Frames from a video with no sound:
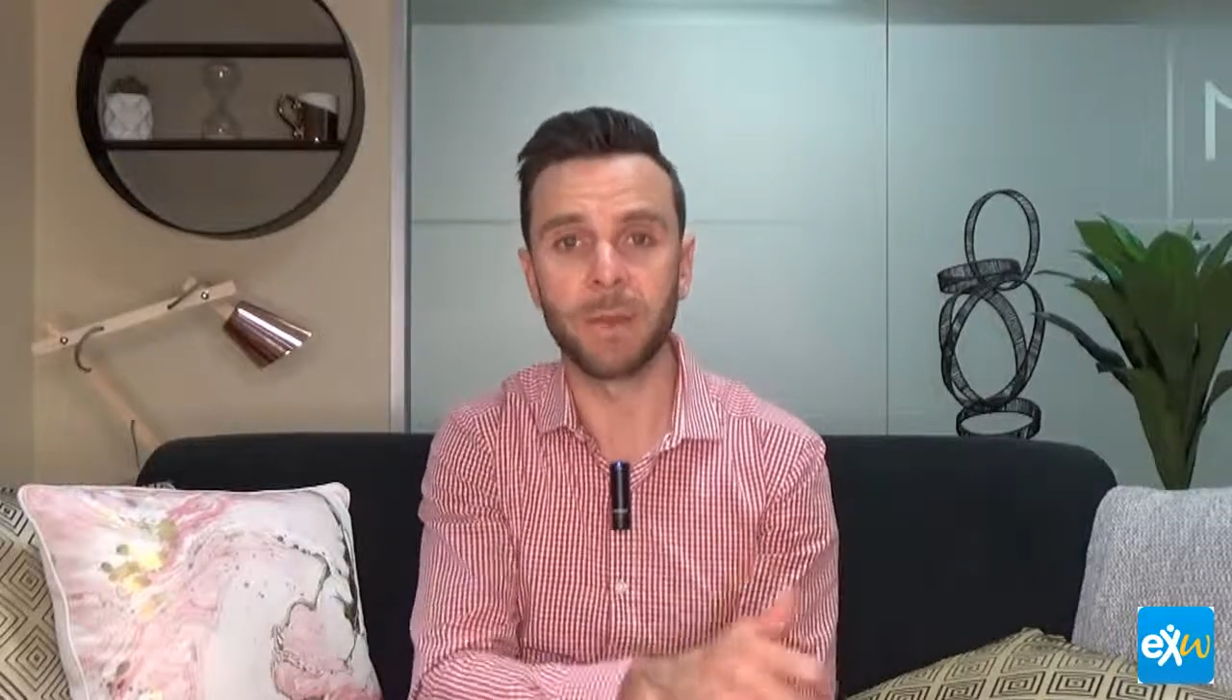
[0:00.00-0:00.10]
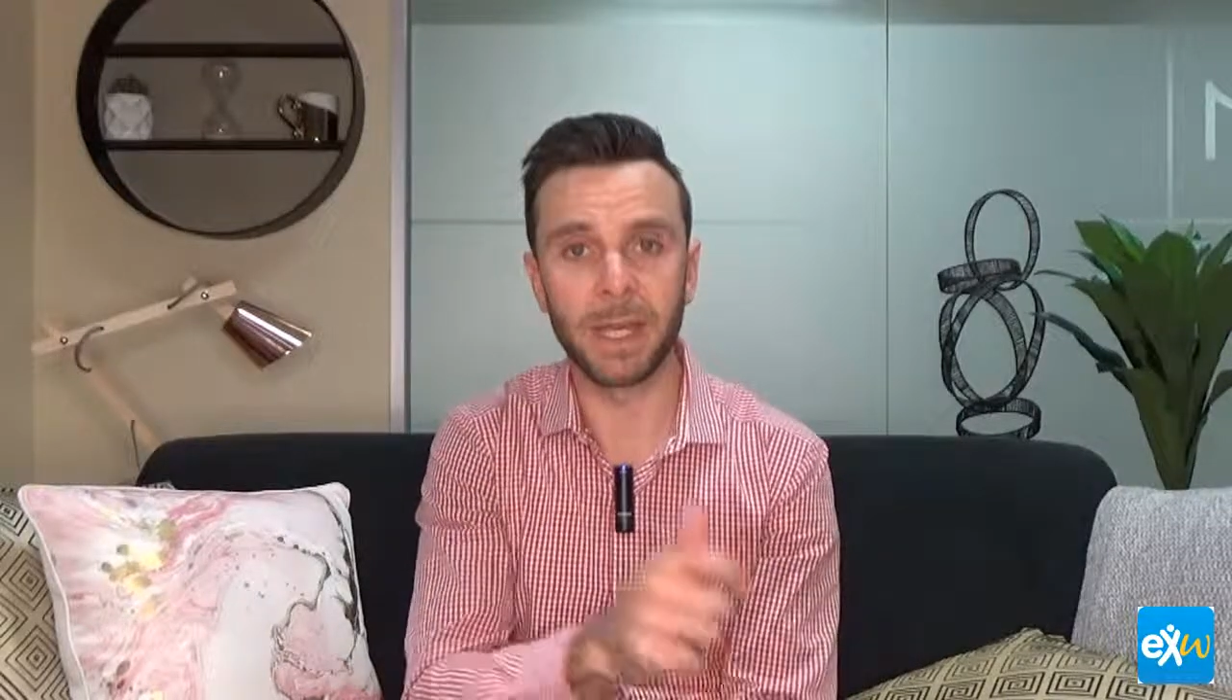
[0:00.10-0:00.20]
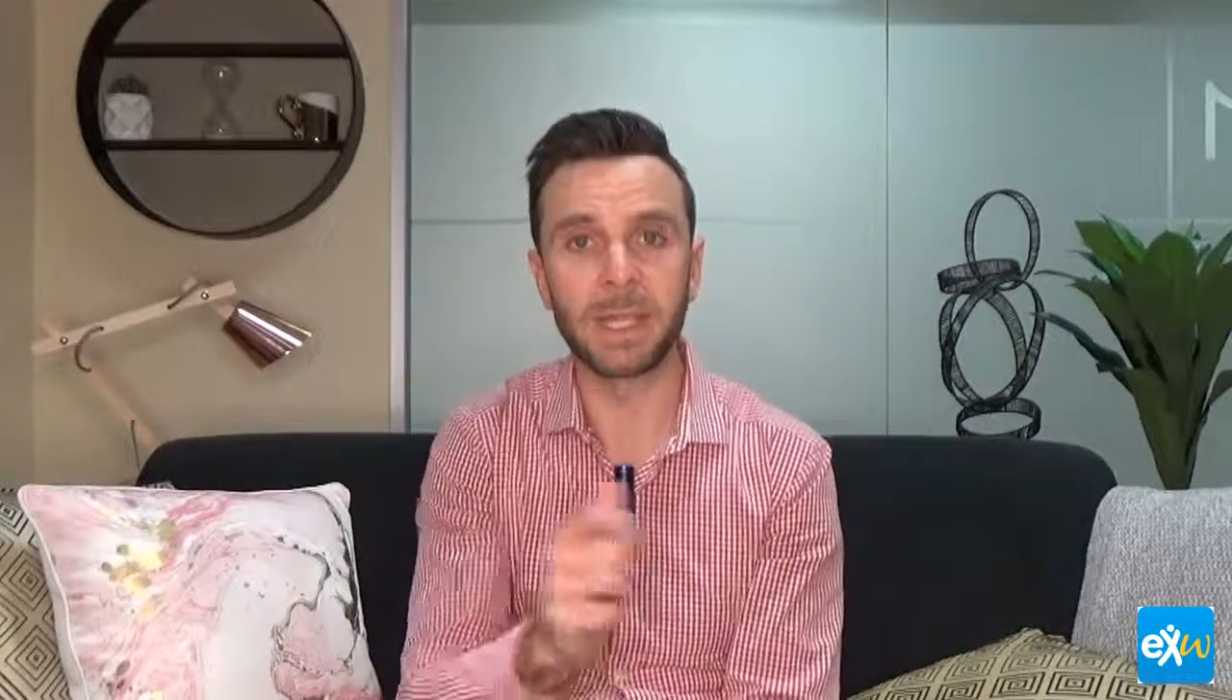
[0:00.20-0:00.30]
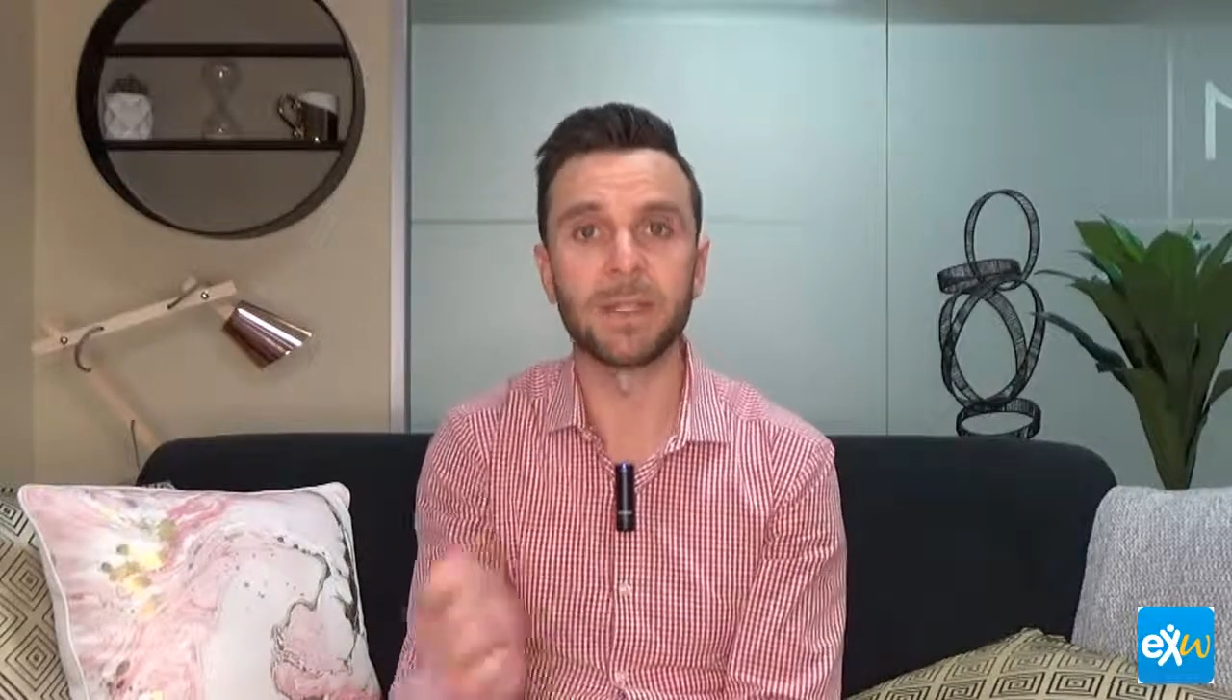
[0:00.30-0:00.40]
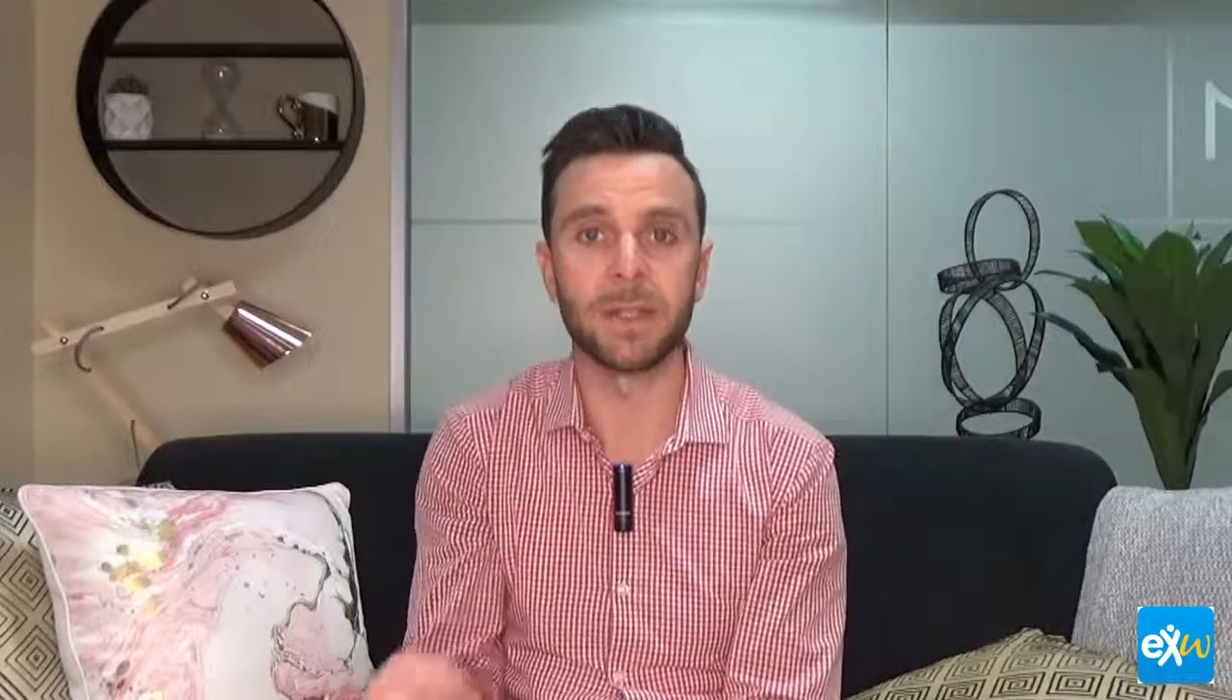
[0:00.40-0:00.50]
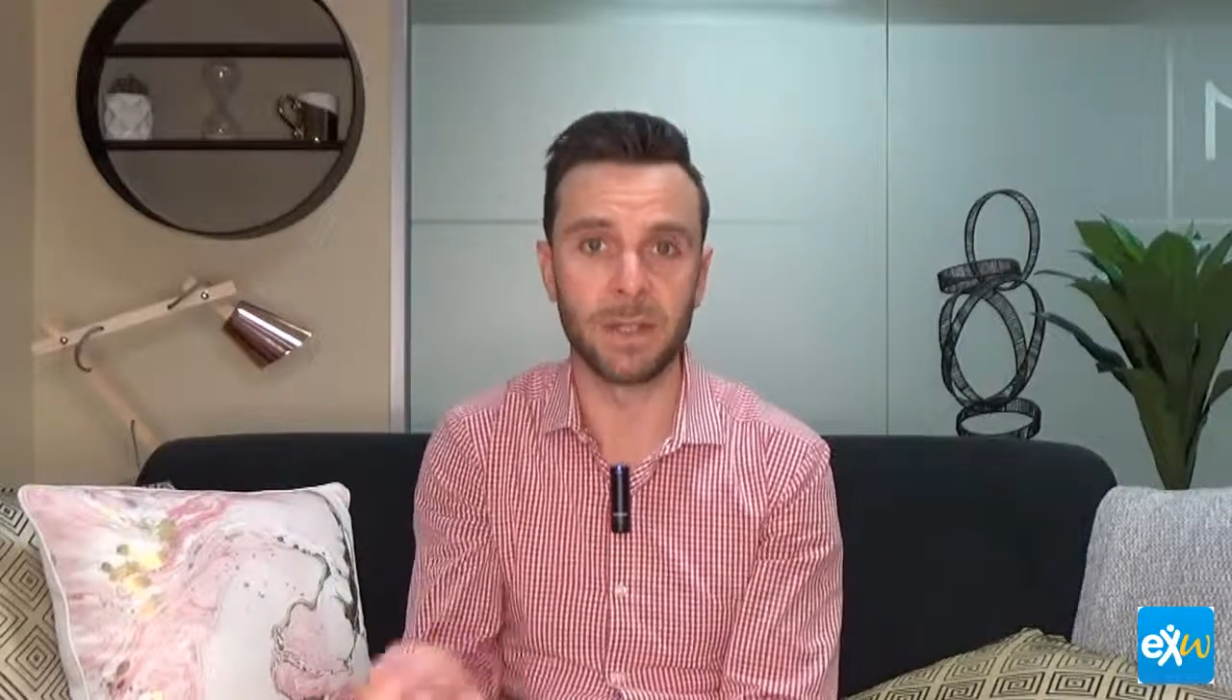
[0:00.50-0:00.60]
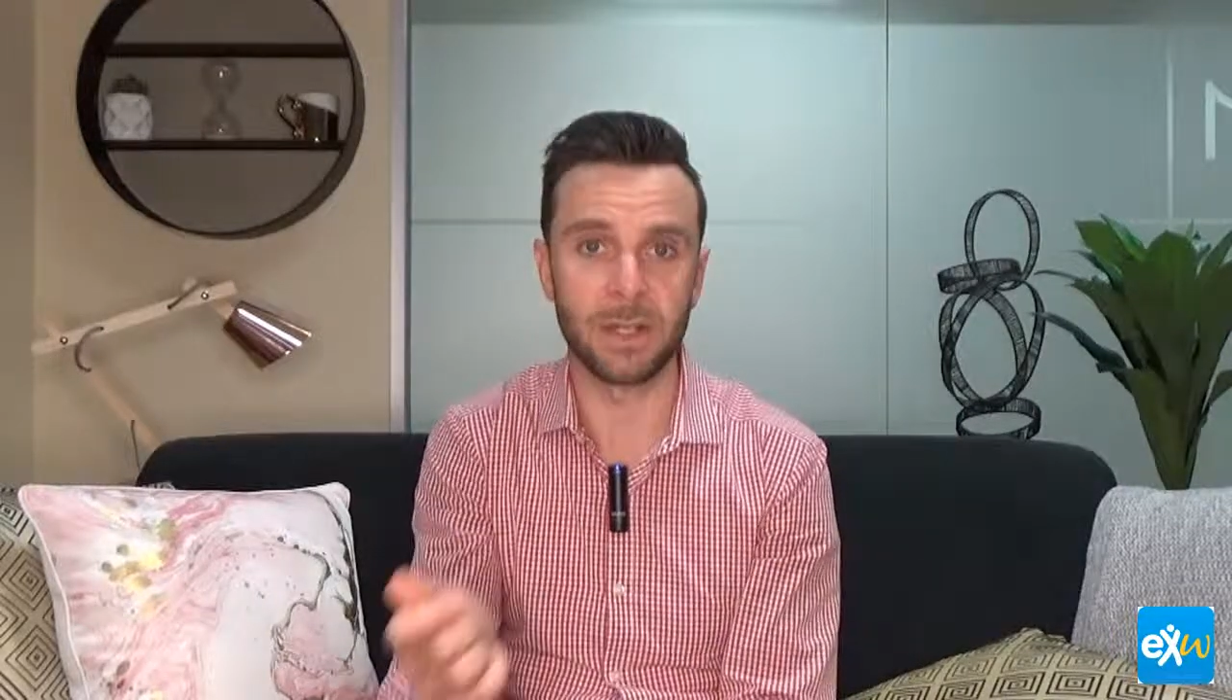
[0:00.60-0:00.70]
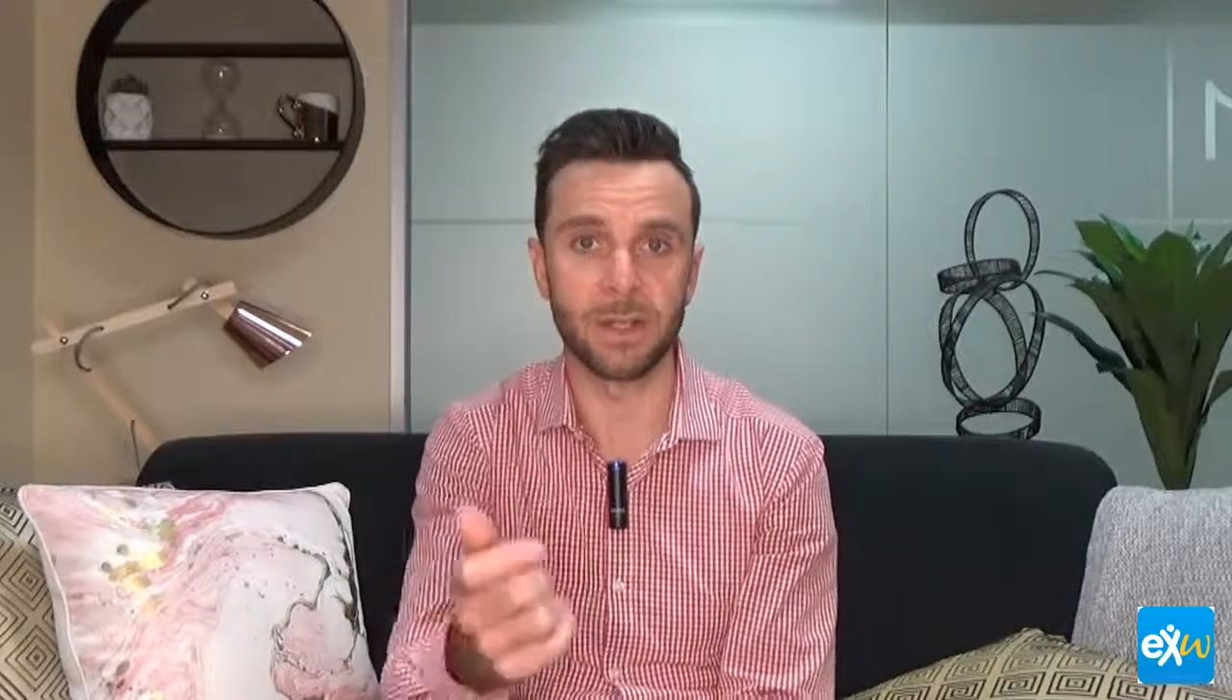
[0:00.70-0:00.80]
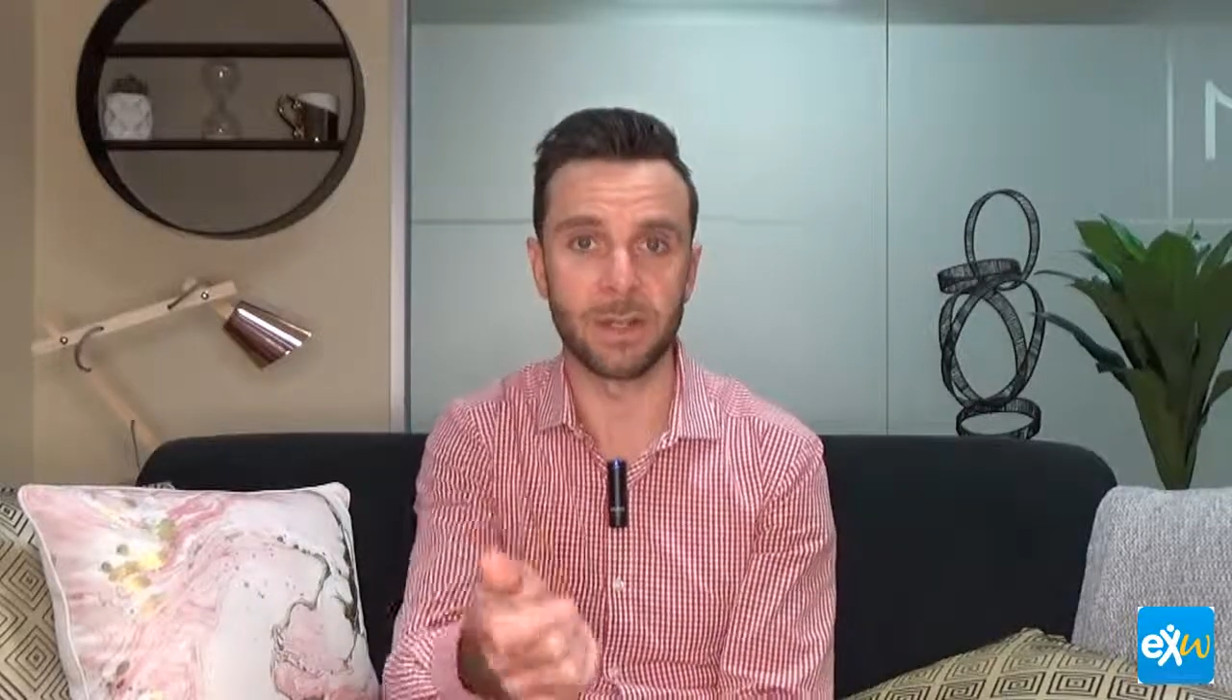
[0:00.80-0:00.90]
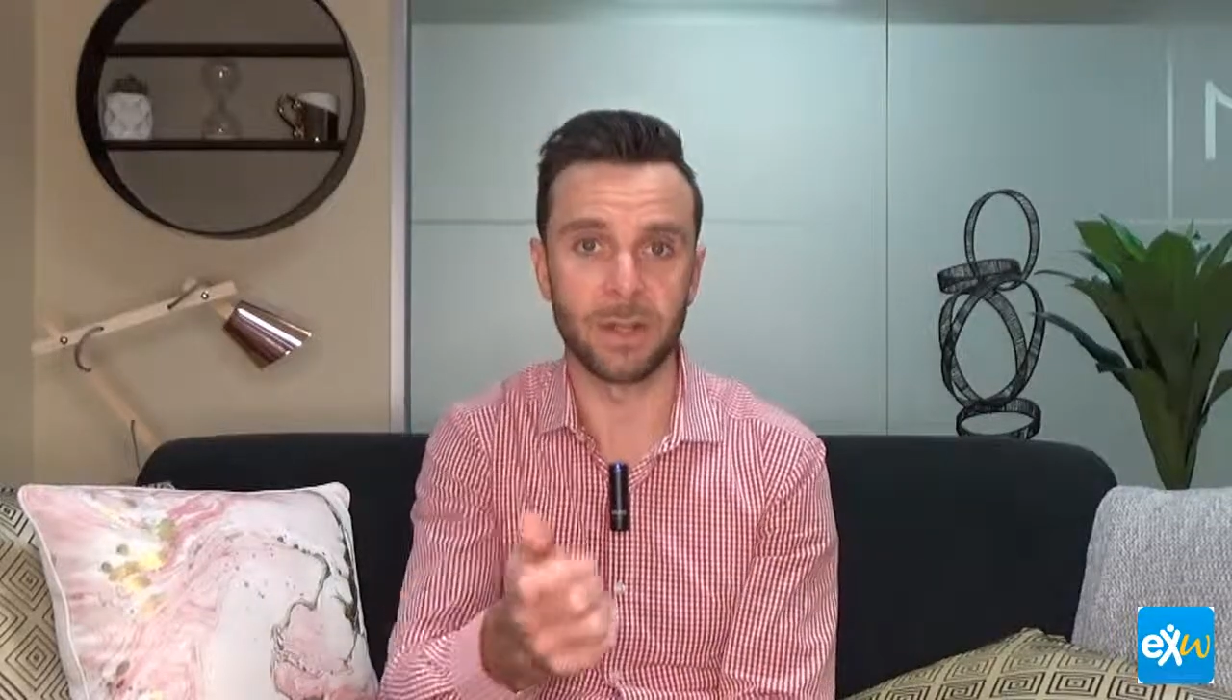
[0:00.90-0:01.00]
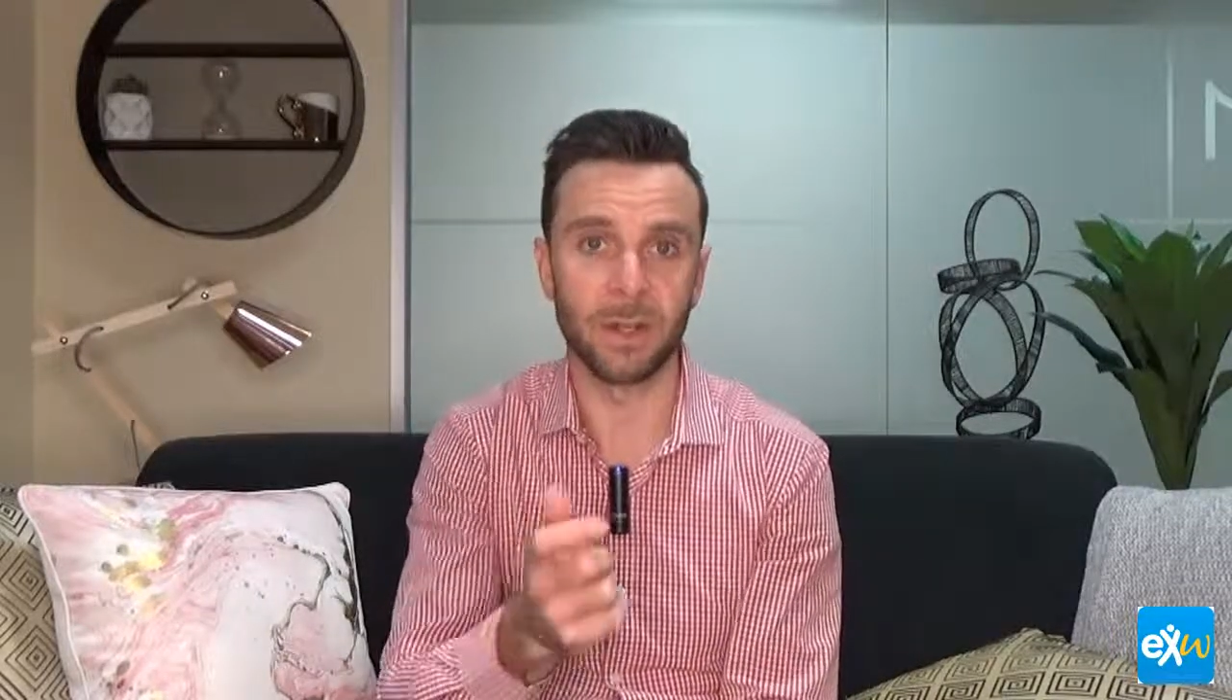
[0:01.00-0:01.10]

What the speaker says: making decisions